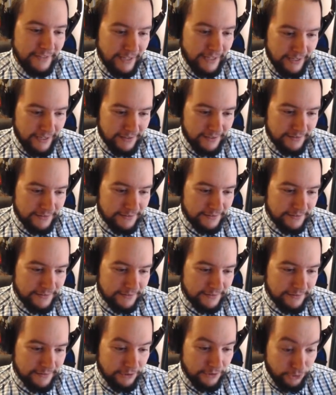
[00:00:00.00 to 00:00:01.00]
yeah,
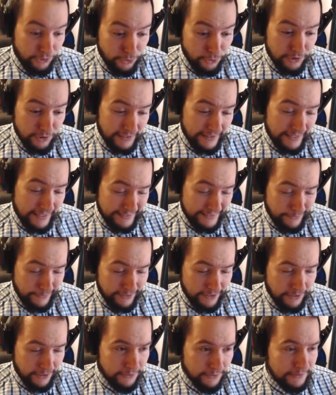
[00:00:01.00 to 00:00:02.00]
usually that's
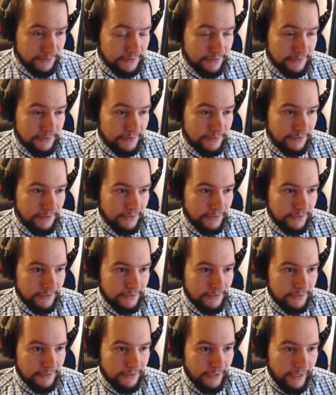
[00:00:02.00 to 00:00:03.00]
how it goes.
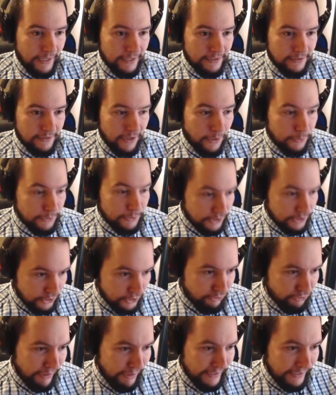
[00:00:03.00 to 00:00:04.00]
And I was
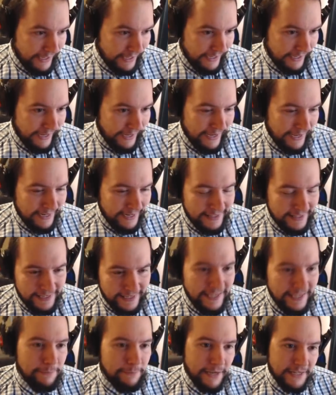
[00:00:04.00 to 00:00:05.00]
just trying to get ahead. I
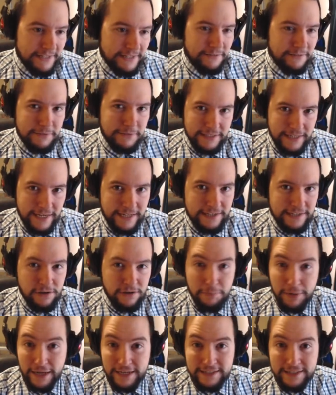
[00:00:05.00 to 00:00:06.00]
think he made some
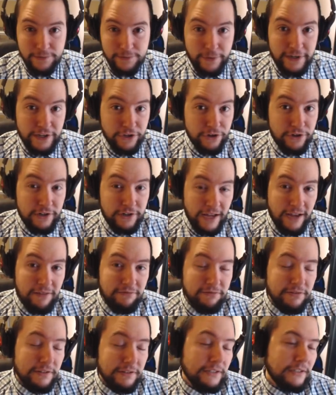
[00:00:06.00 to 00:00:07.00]
mistakes not passing when he could
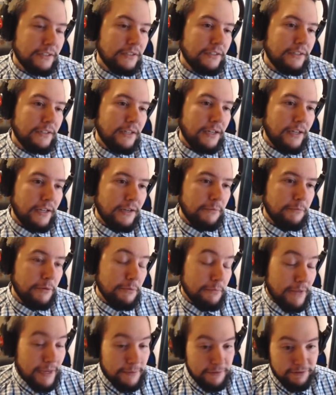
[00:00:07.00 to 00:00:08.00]
have.
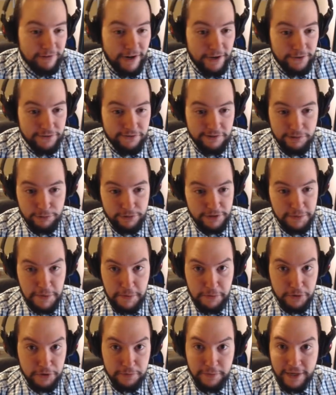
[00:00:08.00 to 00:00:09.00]
But maybe round 3
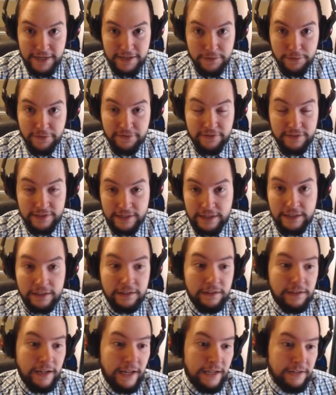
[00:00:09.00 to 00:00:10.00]
wouldn't have been much better with
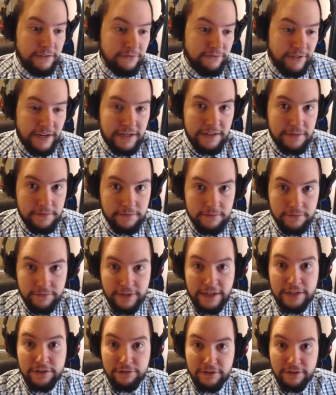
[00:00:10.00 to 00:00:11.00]
Sahil and
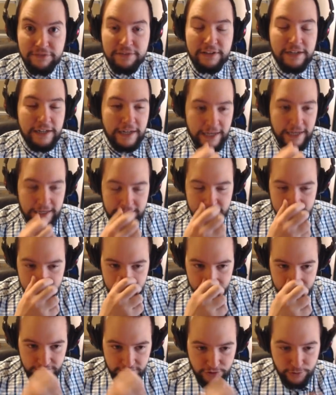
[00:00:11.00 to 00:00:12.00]
Van de Griff that I had
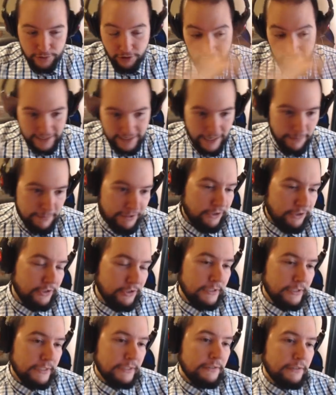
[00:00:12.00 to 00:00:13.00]
do a lot of
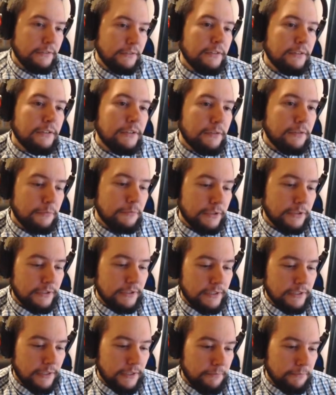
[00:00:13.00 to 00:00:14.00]
damage.
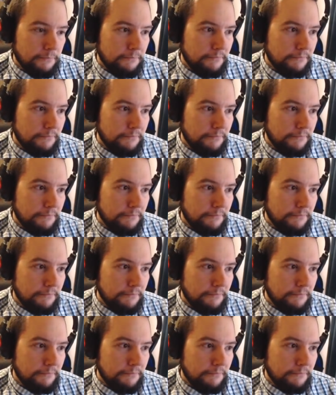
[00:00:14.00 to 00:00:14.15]
But that's